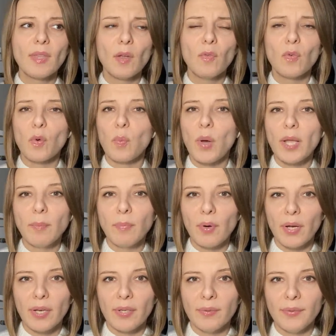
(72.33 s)
From one
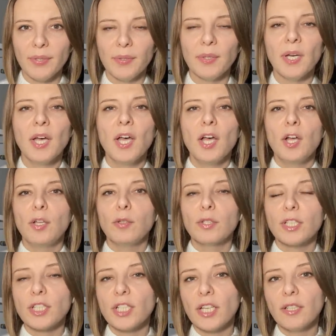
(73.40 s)
point of view,
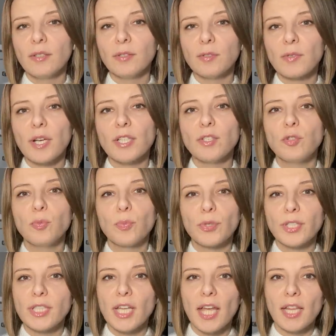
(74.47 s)
Lukashenko tries to
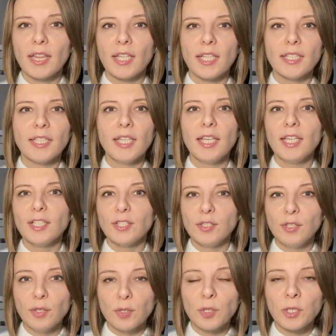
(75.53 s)
pretend that he is
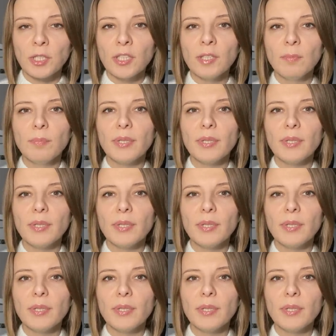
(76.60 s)
neutral,